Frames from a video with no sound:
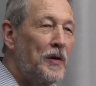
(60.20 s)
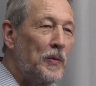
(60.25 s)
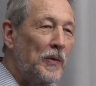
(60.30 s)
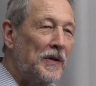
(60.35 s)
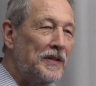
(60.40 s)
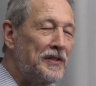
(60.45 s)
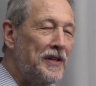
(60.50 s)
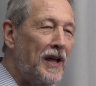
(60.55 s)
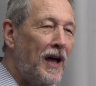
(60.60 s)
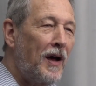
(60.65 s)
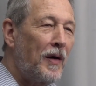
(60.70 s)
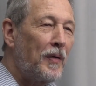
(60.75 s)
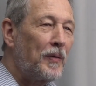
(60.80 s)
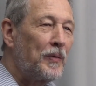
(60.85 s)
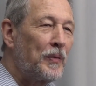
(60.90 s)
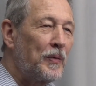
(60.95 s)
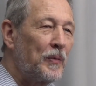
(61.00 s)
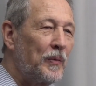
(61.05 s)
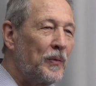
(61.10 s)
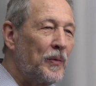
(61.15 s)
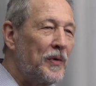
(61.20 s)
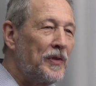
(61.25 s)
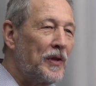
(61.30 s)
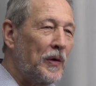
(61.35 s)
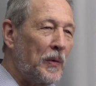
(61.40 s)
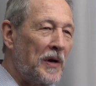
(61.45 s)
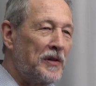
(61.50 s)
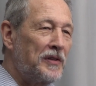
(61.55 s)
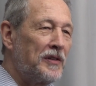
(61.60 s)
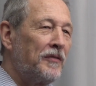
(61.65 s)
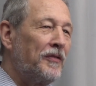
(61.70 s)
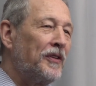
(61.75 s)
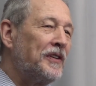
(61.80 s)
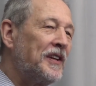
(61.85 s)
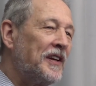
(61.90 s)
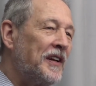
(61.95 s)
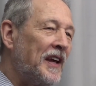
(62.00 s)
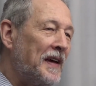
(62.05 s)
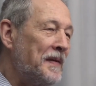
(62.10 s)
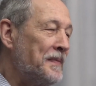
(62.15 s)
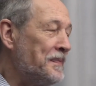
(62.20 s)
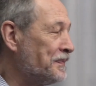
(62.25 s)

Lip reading: we'll start with the question for today.